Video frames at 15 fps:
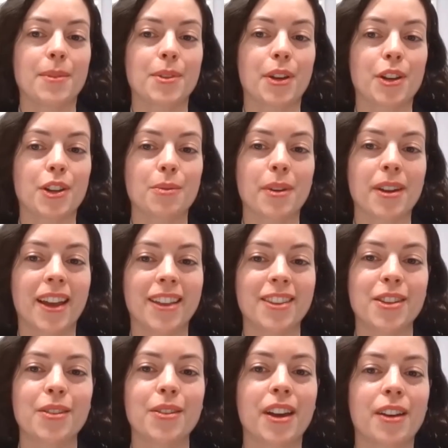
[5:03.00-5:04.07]
So I just want to
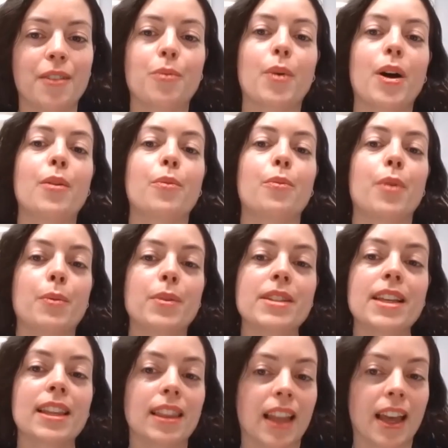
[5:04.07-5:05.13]
ask you, kind of, what was
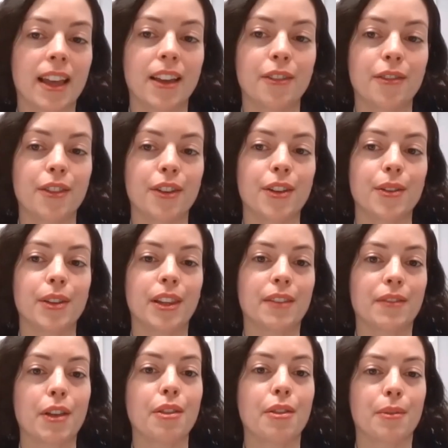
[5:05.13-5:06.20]
it like for you
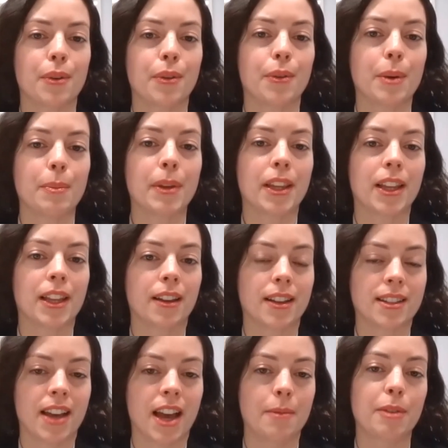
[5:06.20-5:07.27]
living through a
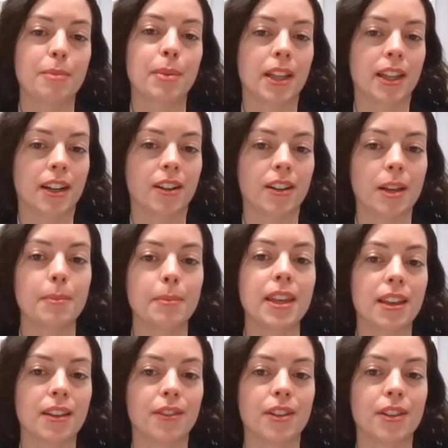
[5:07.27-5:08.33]
time of political
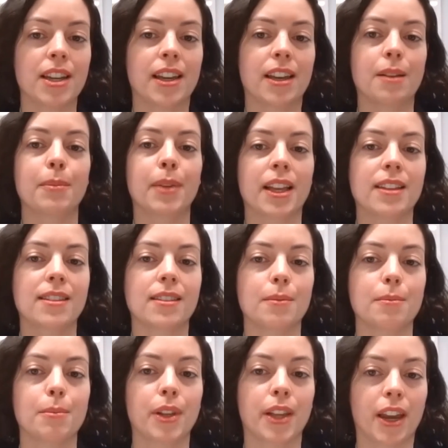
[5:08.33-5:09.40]
upheaval taking place
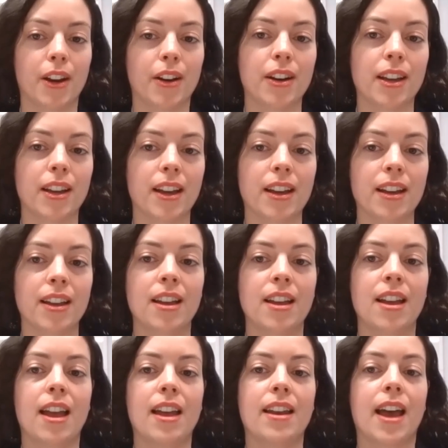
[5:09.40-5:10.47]
in Bulgaria?
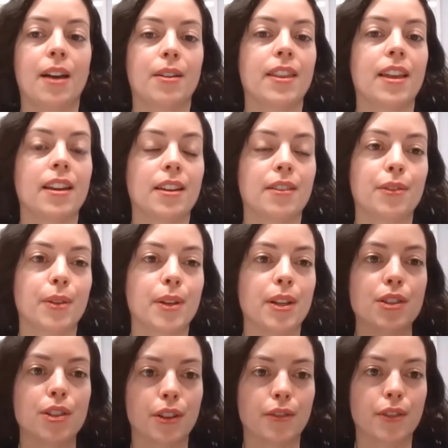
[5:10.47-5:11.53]
And how did that
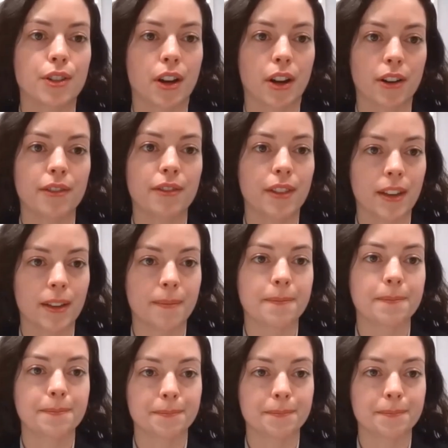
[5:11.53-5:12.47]
influence your photography?